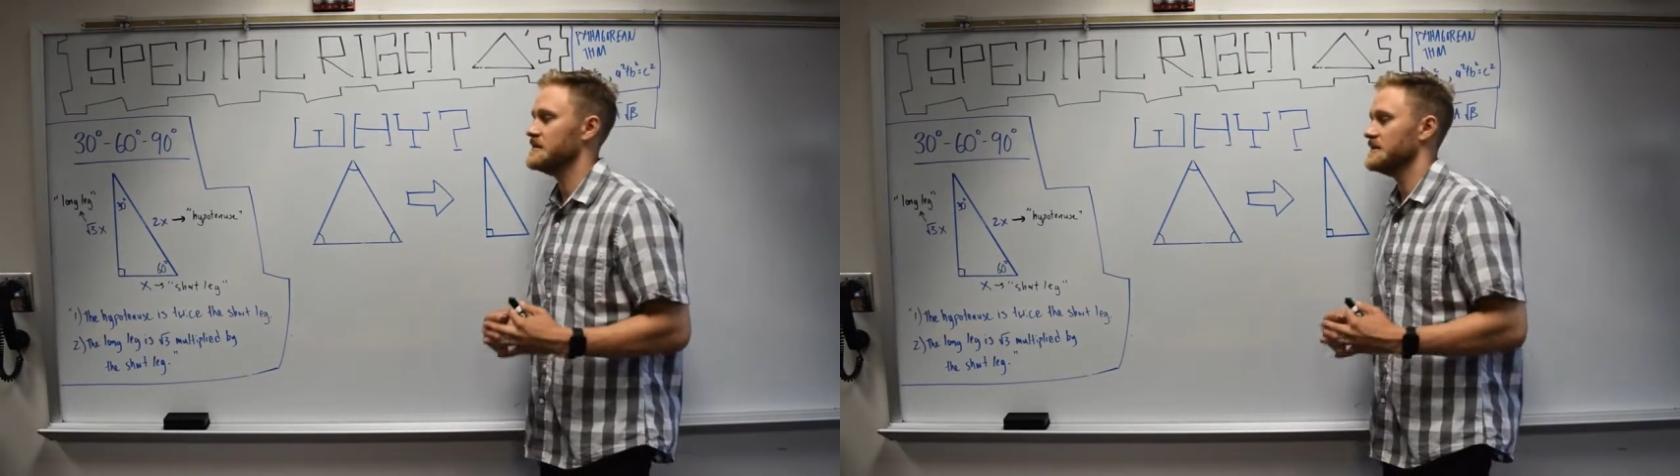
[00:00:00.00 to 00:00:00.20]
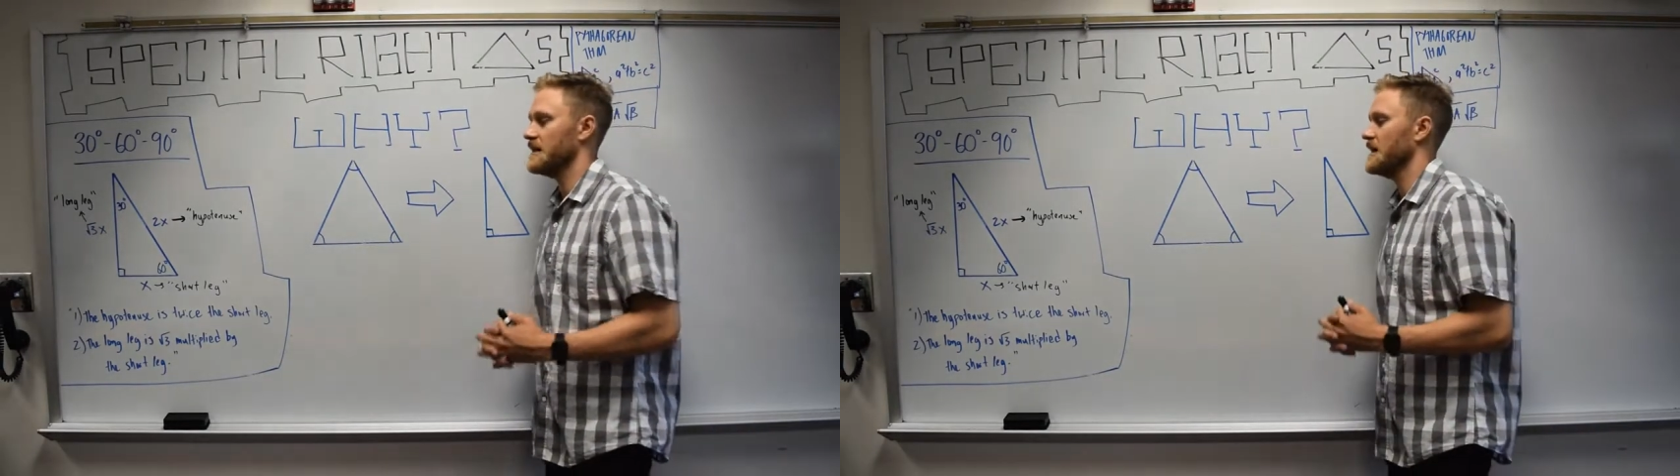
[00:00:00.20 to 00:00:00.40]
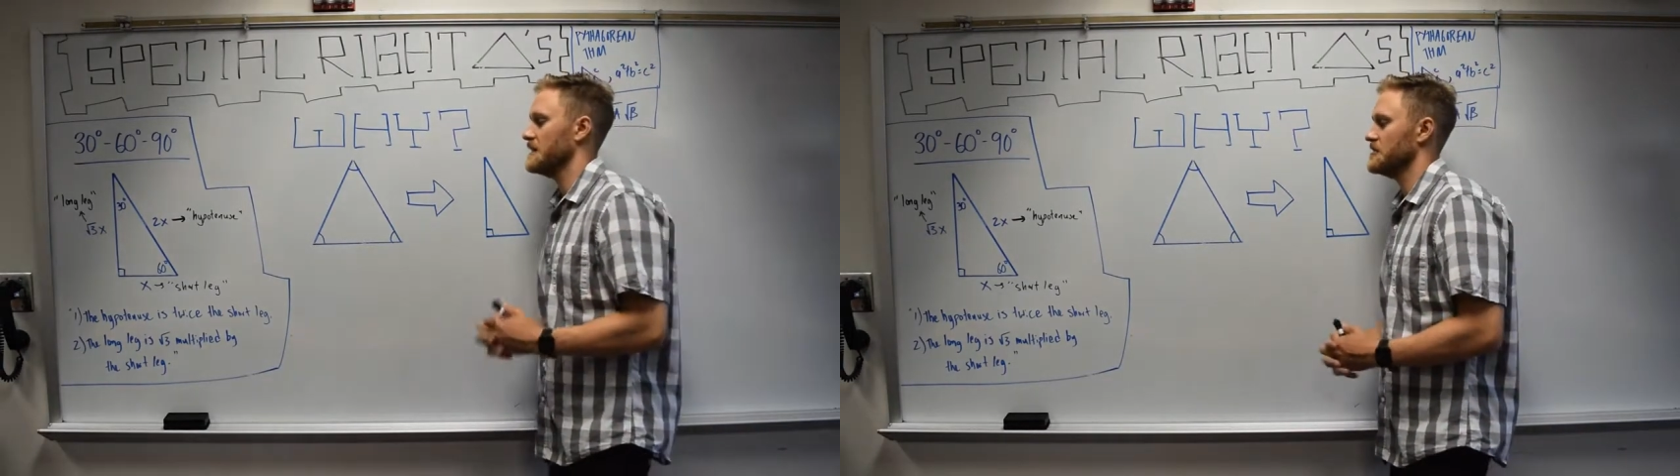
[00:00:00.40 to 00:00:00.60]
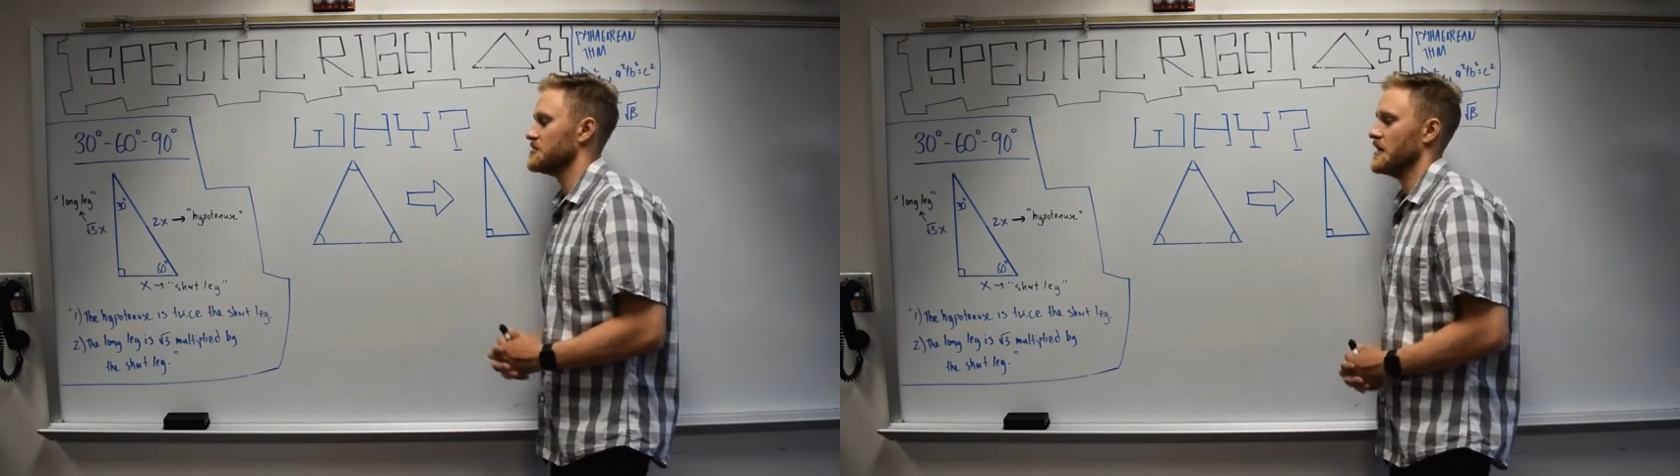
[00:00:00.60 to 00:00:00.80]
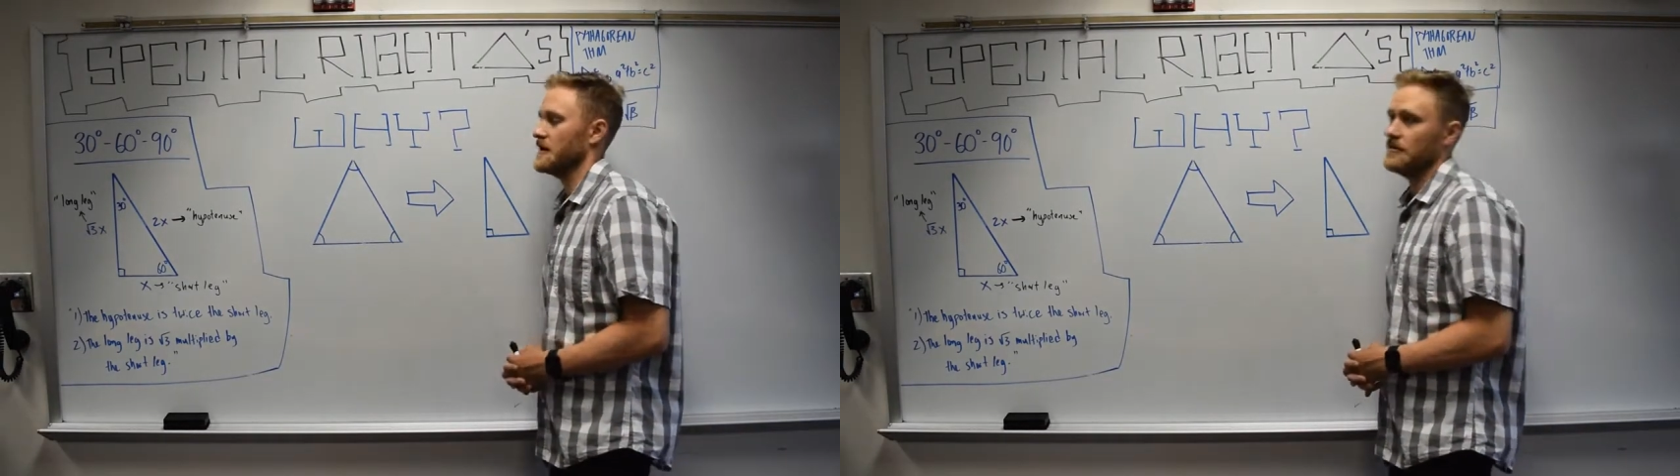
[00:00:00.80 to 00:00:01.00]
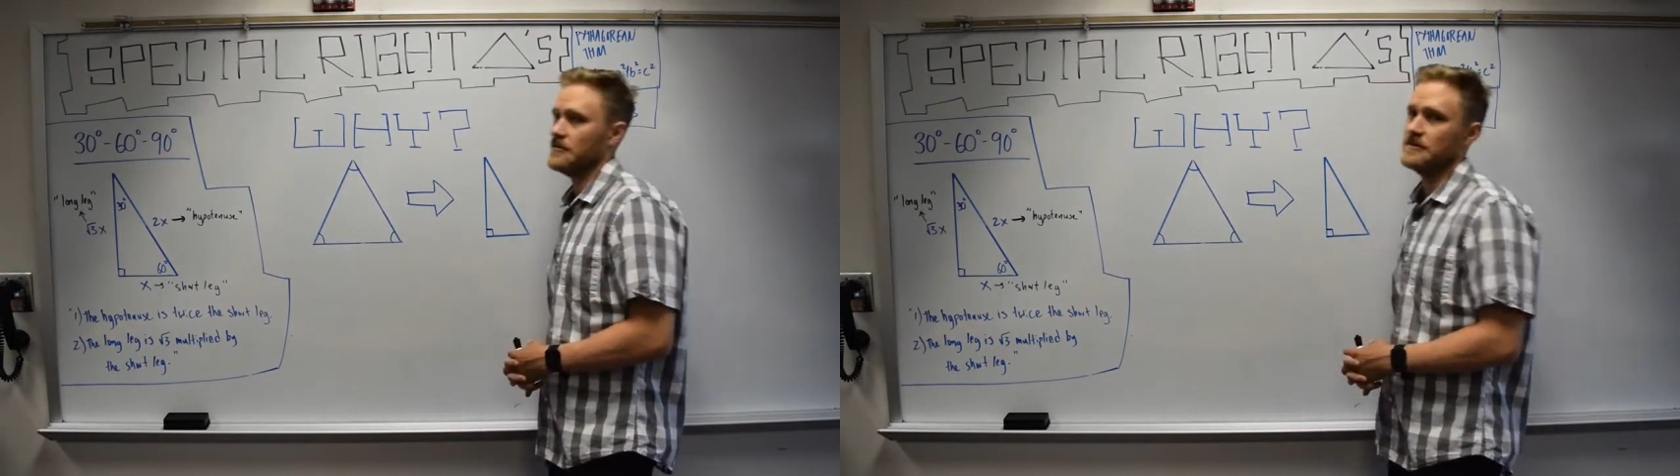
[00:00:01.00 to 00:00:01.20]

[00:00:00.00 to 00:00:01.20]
90 triangle is